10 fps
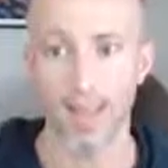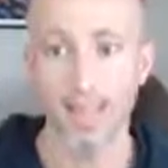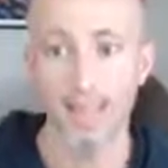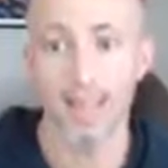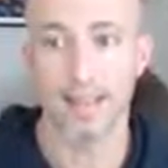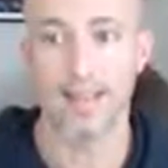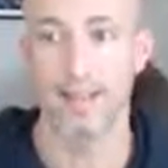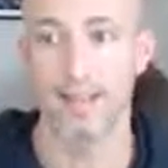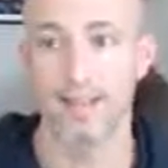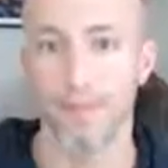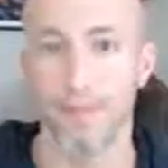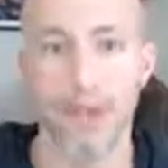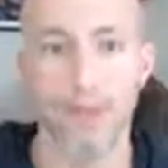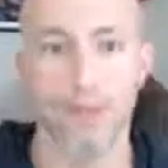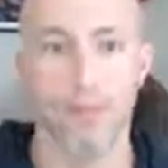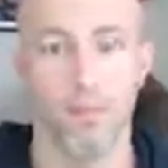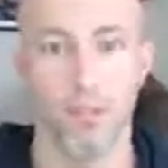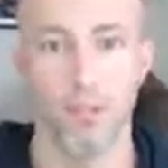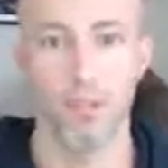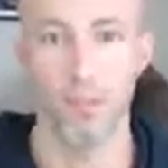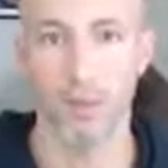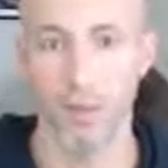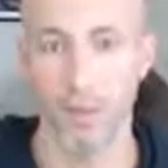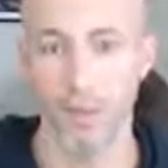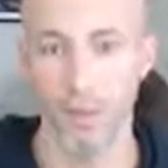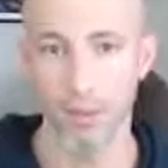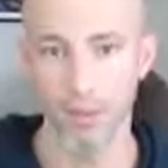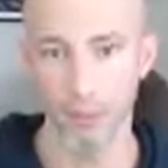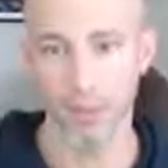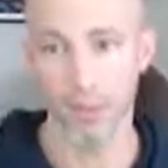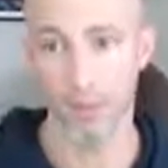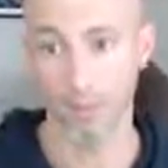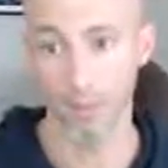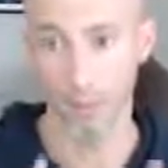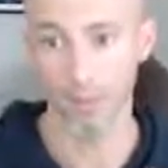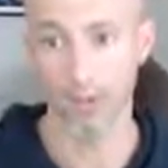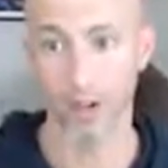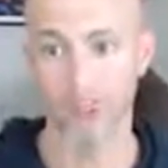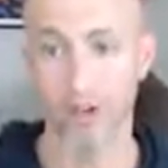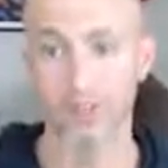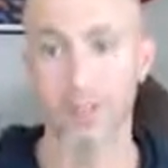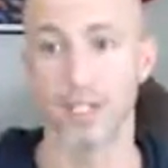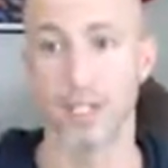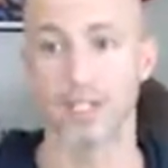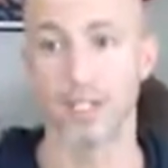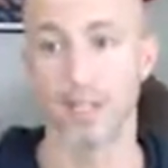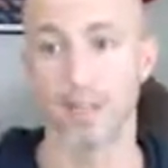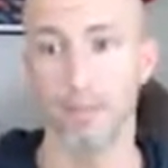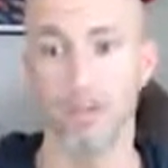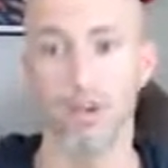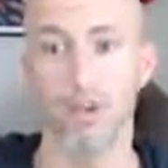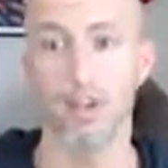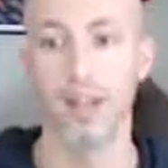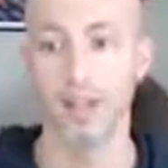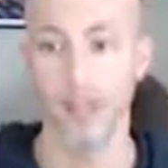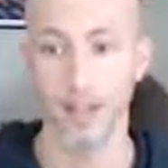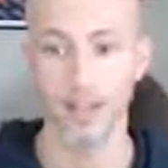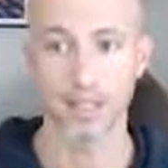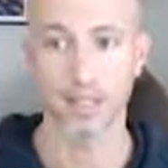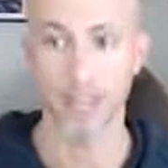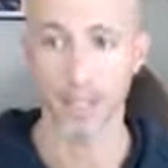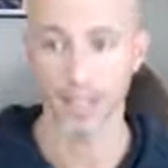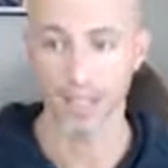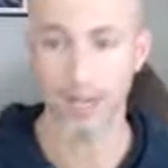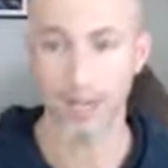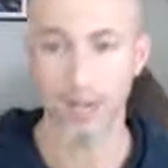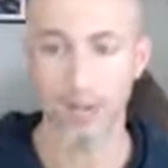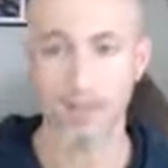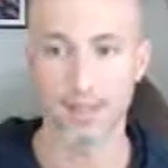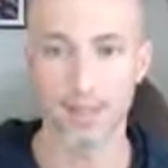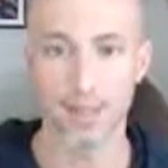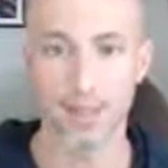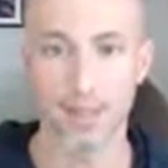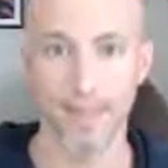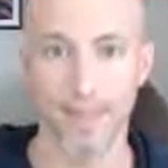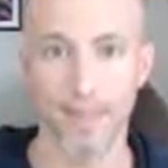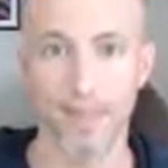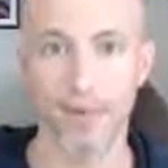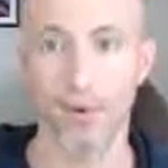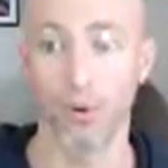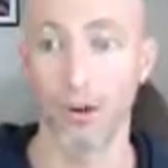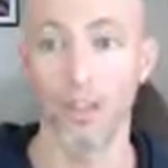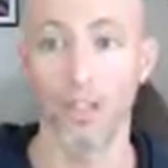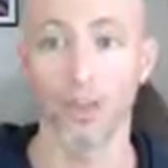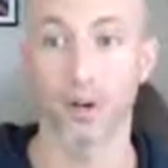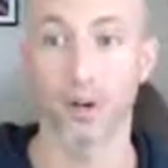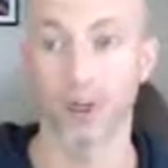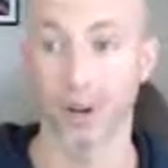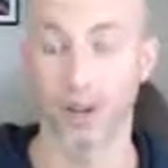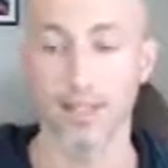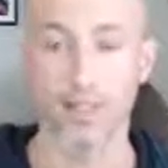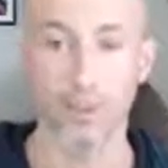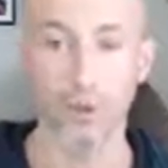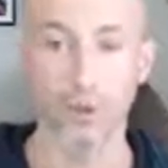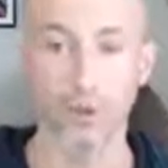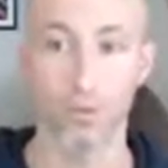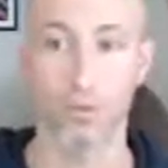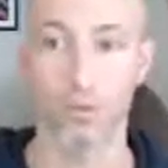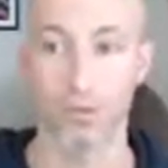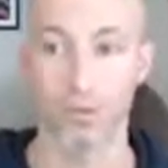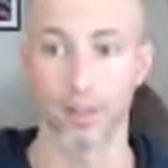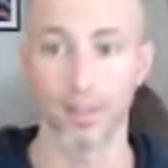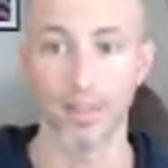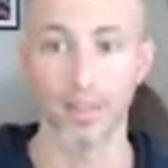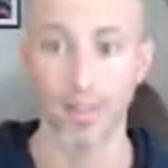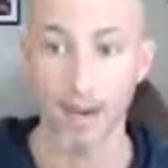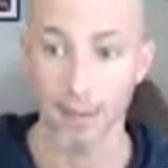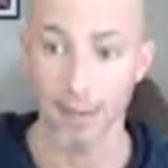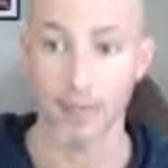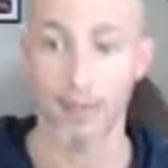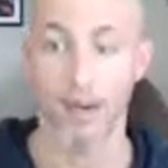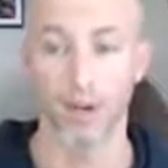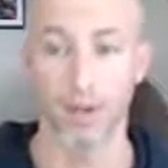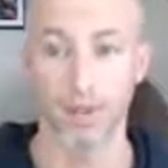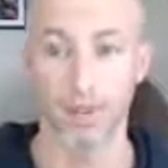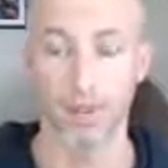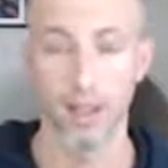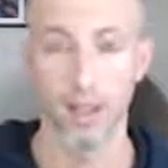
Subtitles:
I get it. Like, that was the best those people had. The people running that place were very well intentioned, and I'm never trying to shame or say that people are not trying their hardest. I know those people were trying their hardest. I was trying my hardest